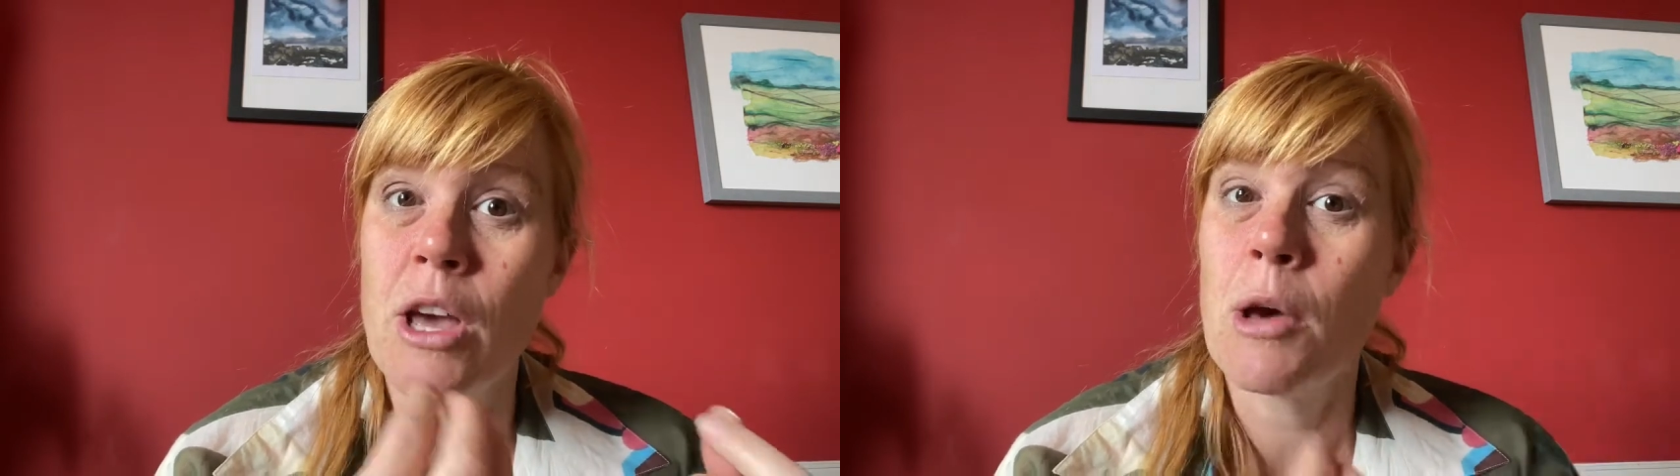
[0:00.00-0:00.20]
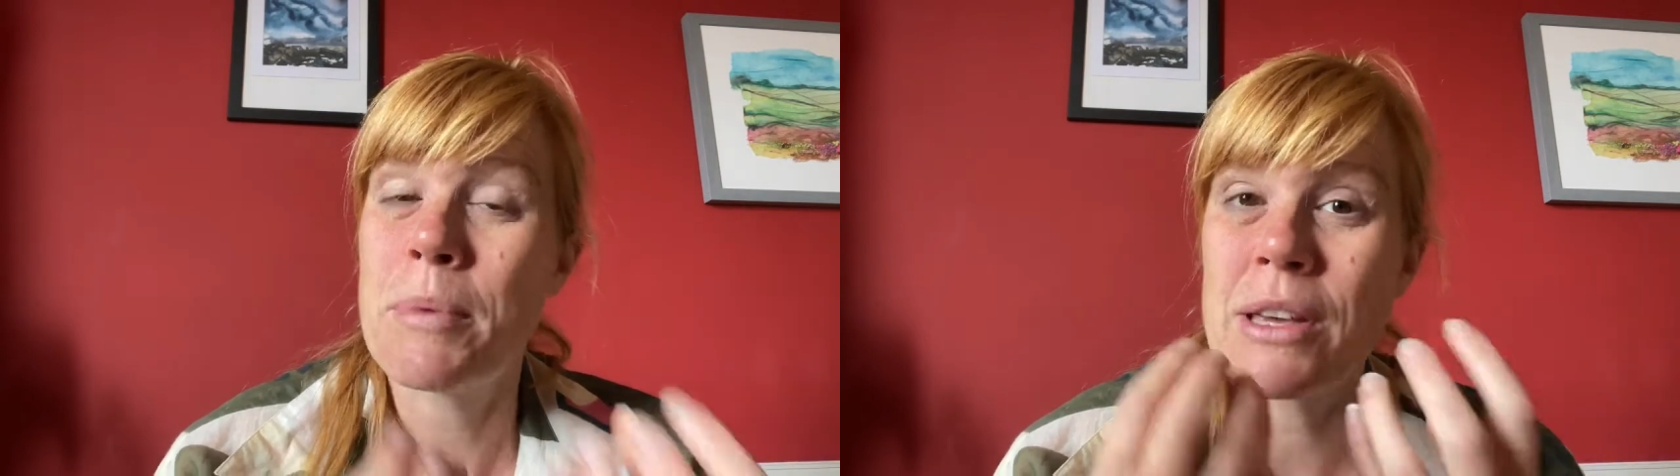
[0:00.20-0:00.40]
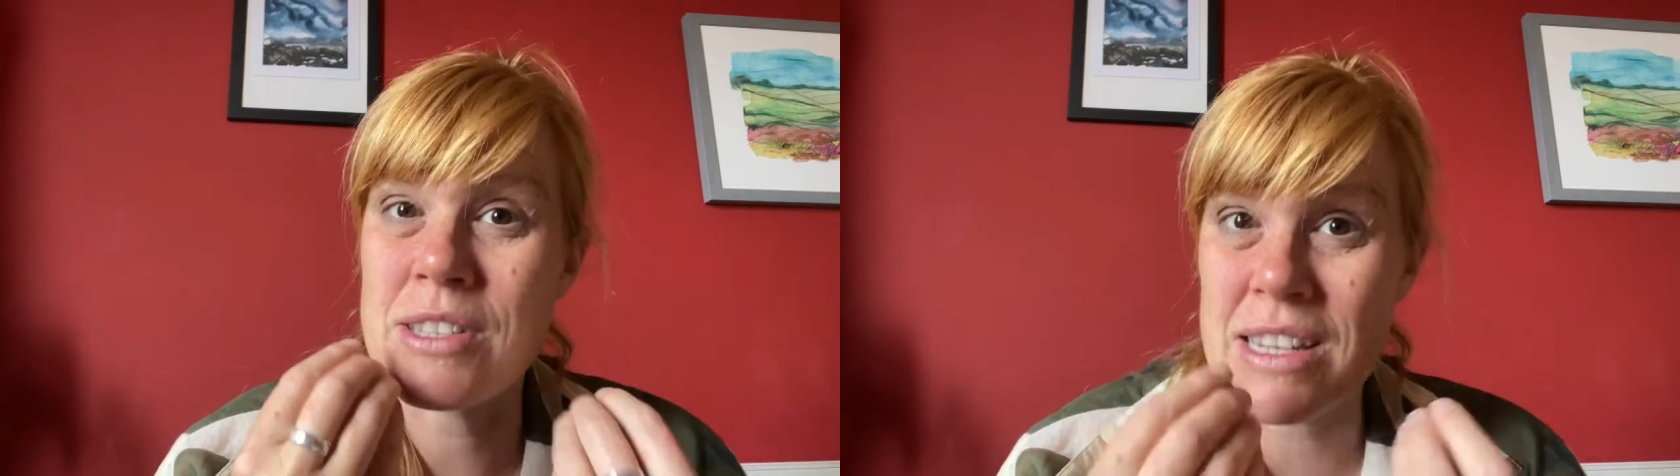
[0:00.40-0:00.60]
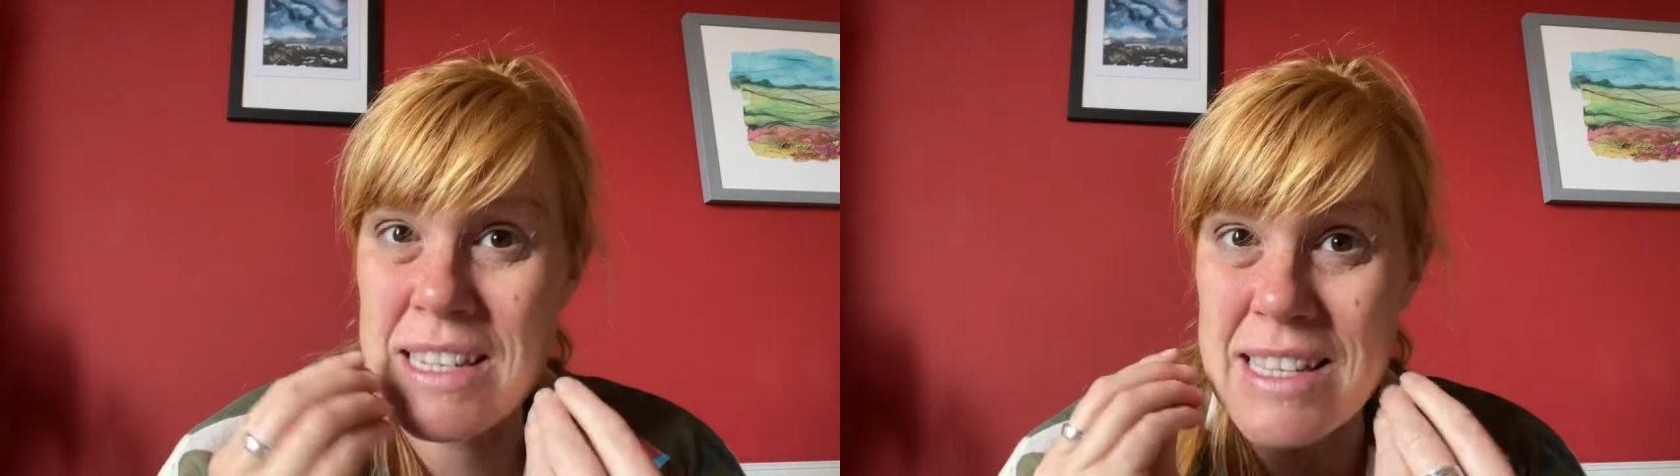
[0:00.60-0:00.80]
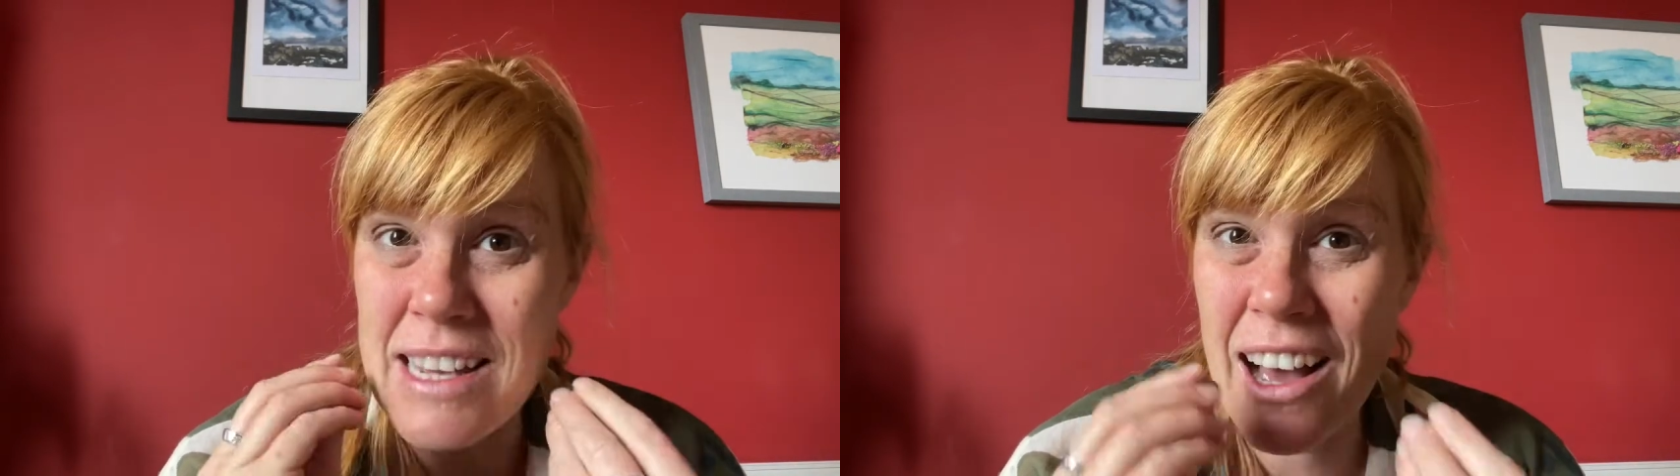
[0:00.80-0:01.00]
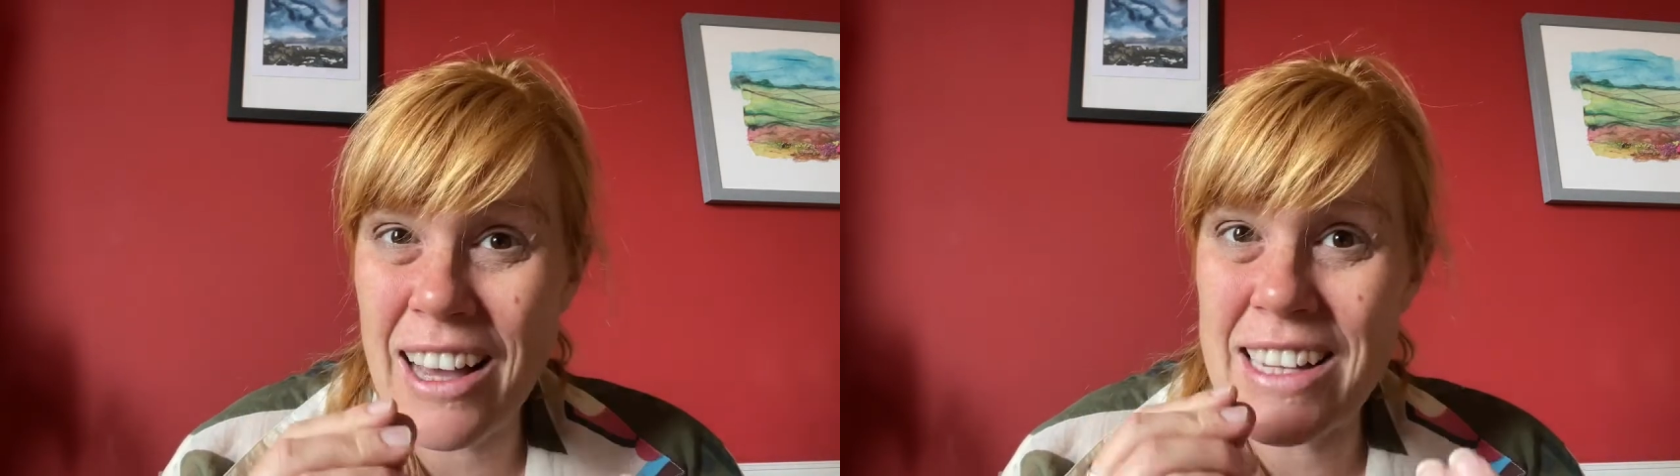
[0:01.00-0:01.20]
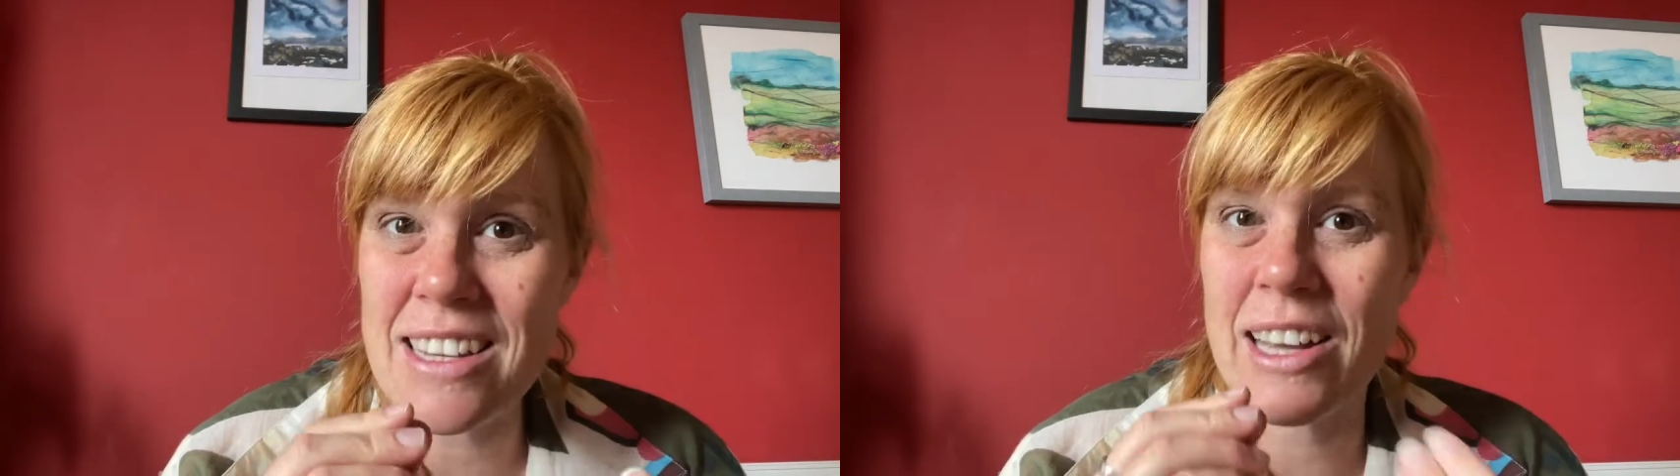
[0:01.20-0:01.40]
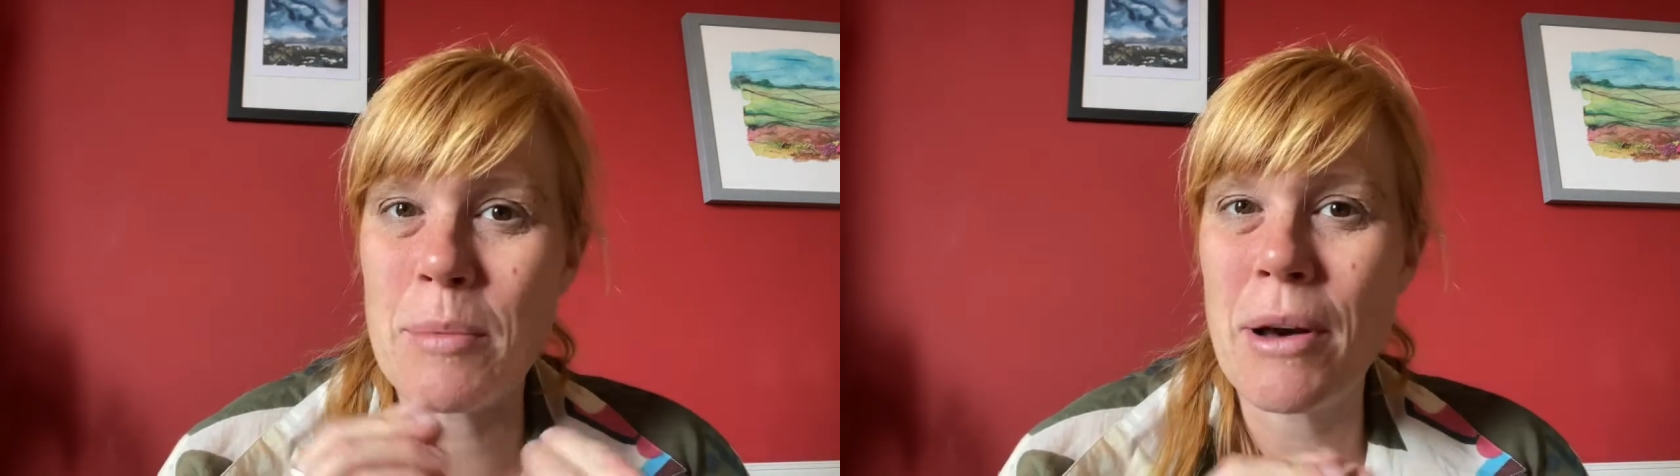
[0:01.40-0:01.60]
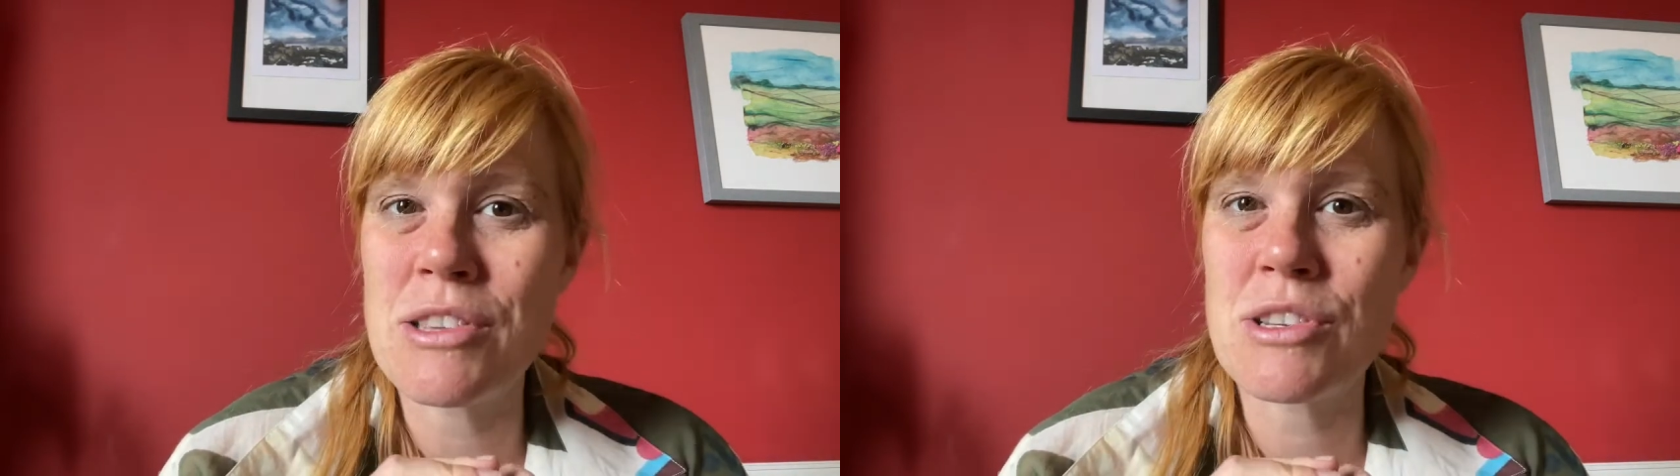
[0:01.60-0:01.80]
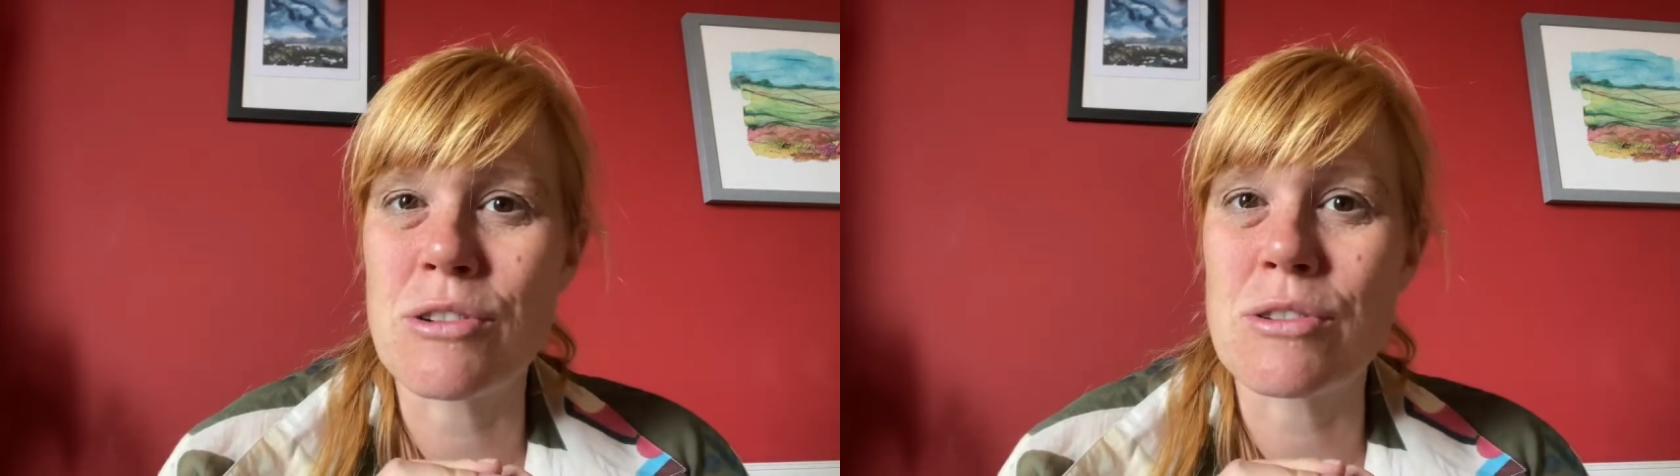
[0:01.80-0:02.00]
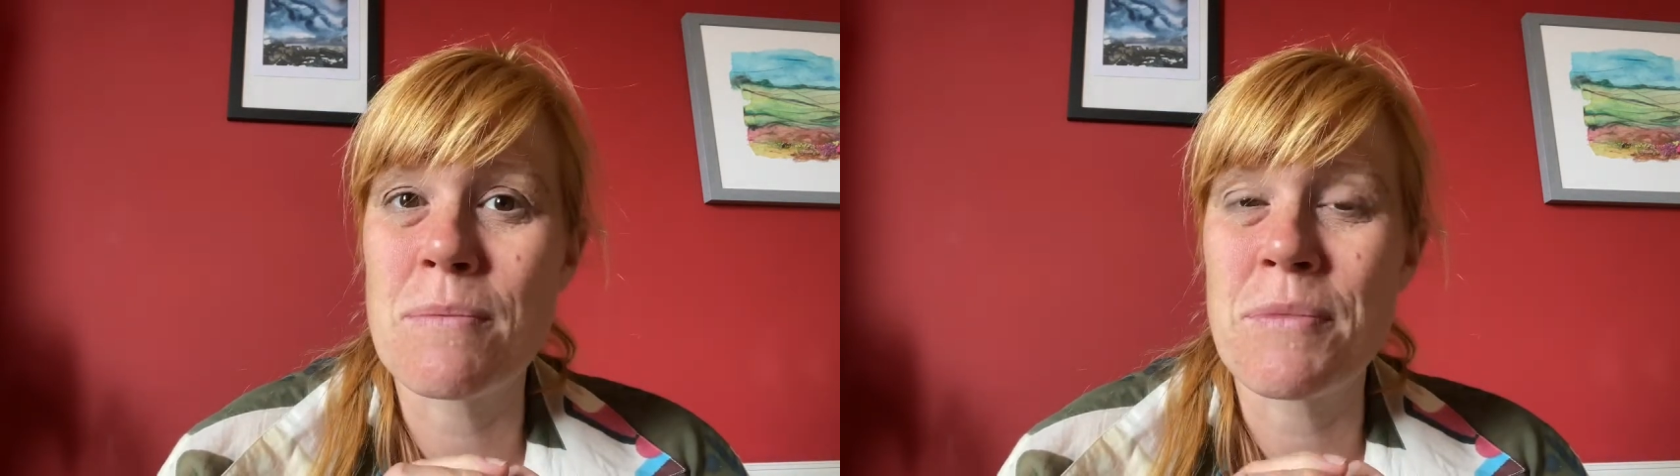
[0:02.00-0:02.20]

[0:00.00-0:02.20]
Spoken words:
because it's in tiny, tiny particles.